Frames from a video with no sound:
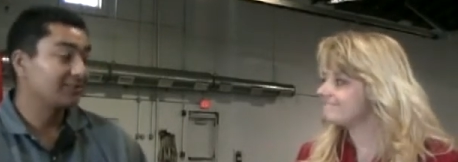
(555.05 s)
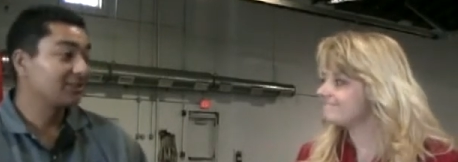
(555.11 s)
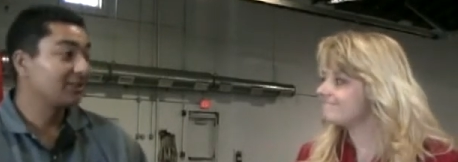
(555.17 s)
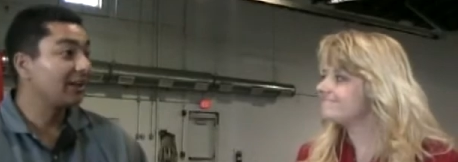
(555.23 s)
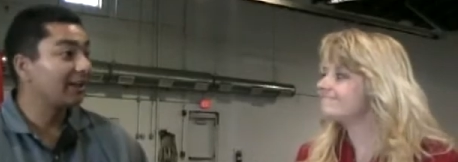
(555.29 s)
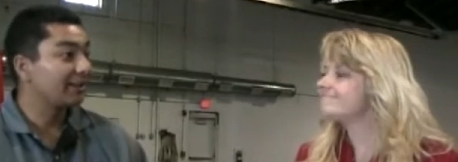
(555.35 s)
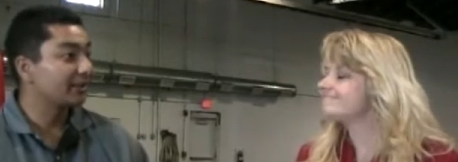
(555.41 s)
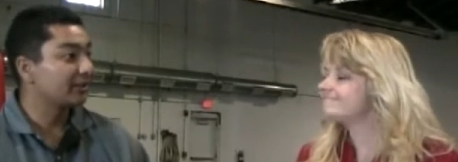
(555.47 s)

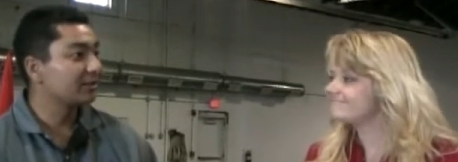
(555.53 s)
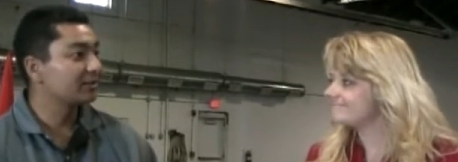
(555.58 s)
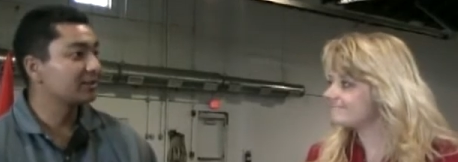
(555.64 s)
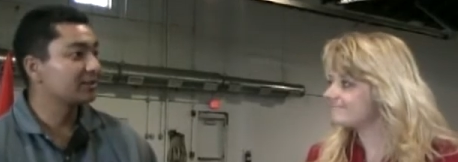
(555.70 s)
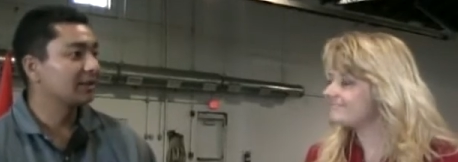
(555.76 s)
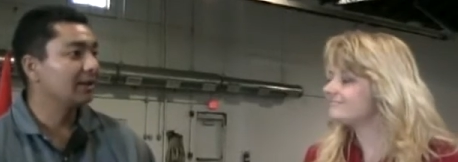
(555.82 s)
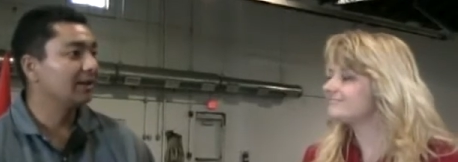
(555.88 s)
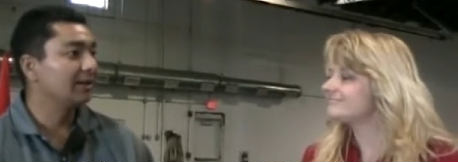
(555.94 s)
Speaker 1: not a good
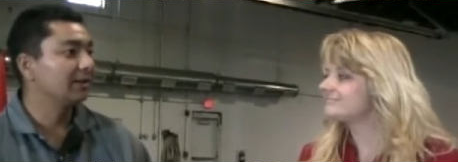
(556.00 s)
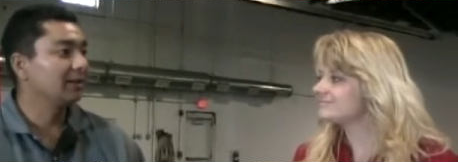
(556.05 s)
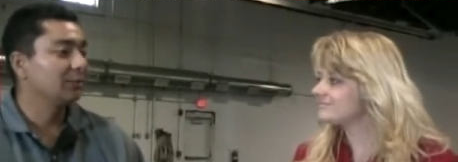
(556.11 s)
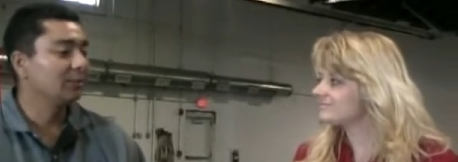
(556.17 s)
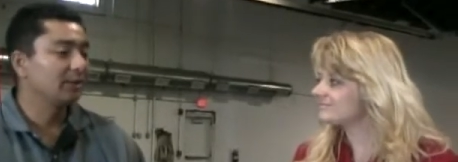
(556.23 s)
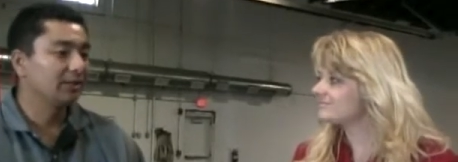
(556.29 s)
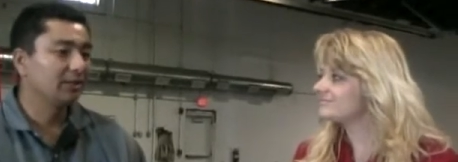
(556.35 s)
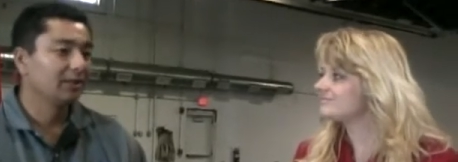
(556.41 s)
sign. I
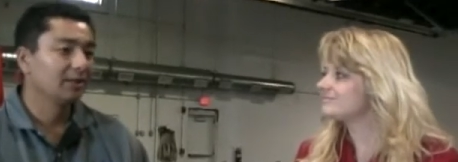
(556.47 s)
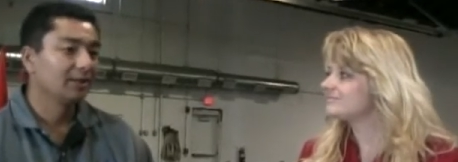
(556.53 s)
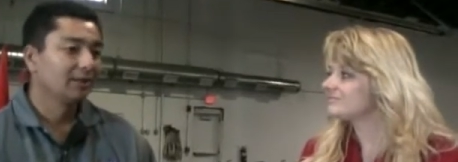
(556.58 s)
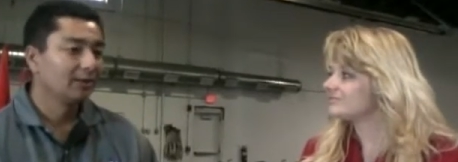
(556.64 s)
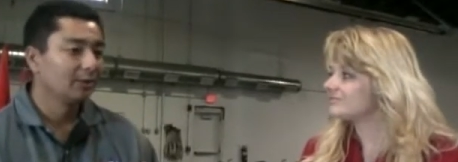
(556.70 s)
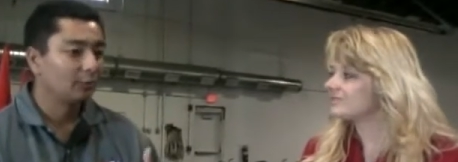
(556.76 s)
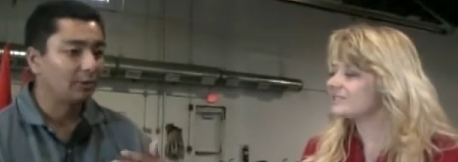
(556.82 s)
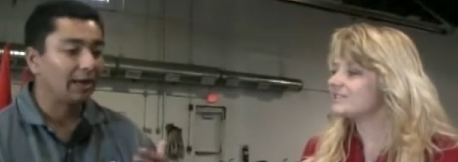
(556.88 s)
mean,
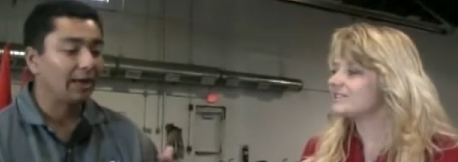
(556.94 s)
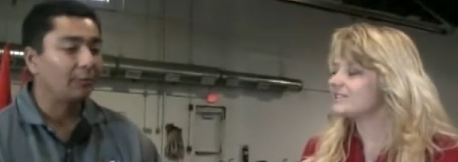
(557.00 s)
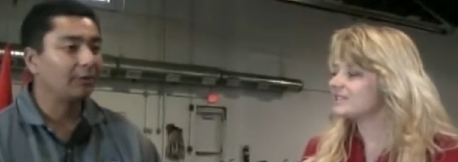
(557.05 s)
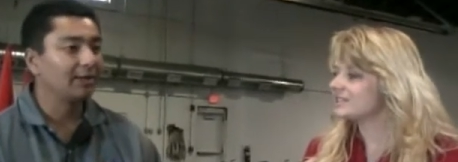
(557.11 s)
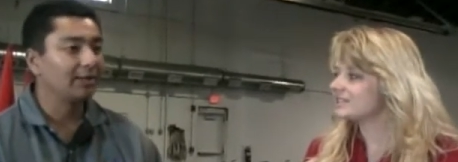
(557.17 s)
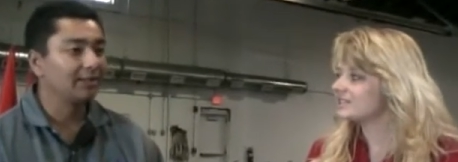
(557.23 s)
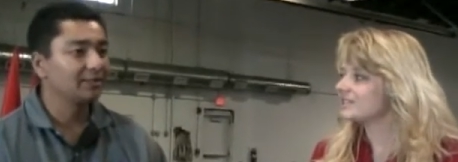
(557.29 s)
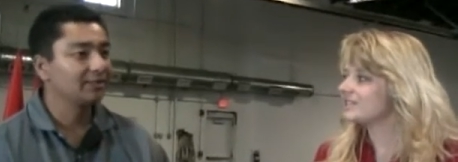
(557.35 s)
when I
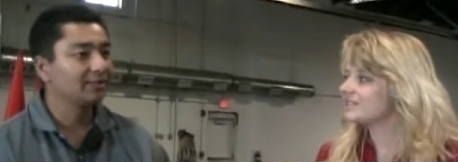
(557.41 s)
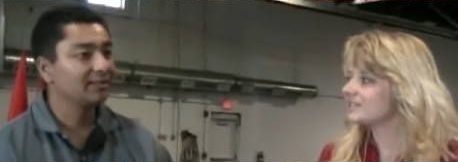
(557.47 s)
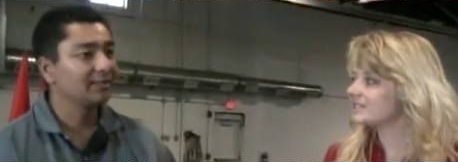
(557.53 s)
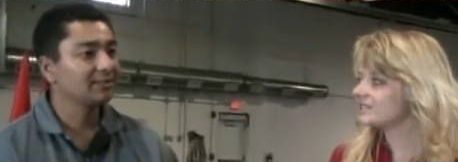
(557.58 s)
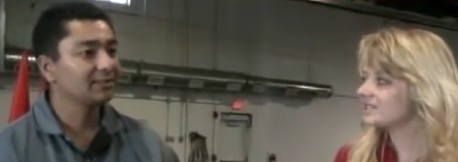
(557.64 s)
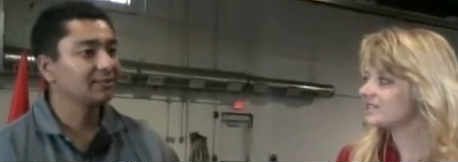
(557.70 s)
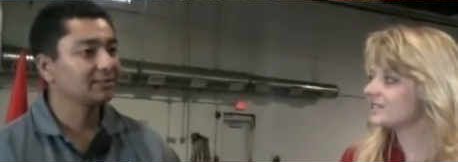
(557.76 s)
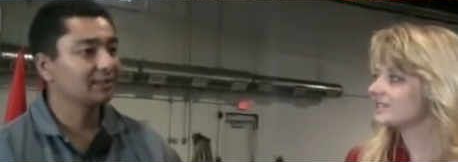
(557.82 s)
went into
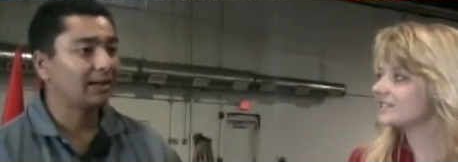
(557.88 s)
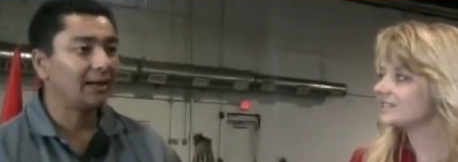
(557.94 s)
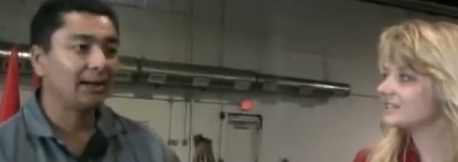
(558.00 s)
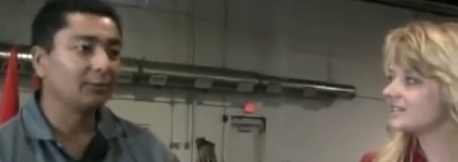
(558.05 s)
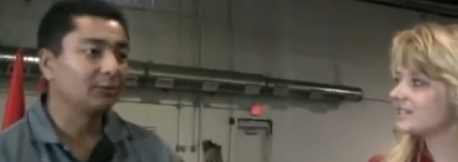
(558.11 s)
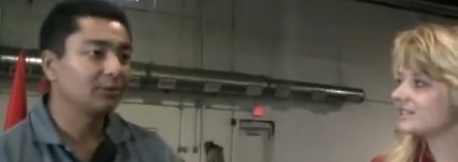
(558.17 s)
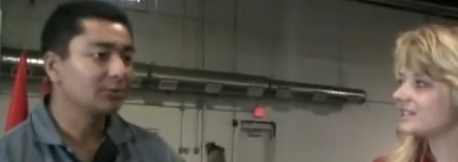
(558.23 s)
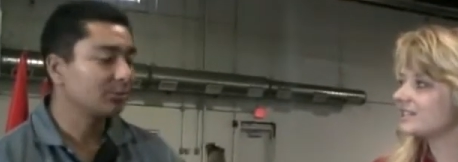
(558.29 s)
this, I
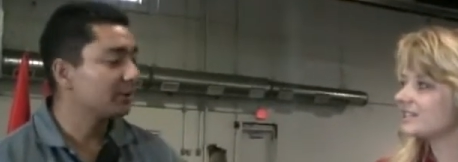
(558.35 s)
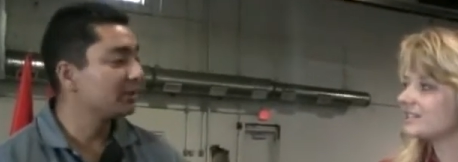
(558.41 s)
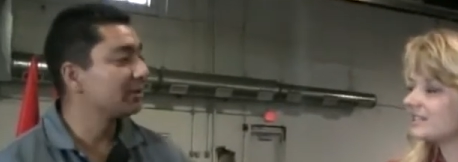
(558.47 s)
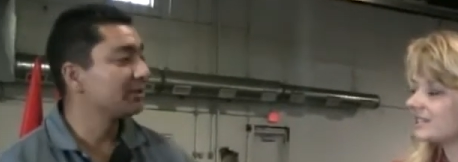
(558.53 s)
was pretty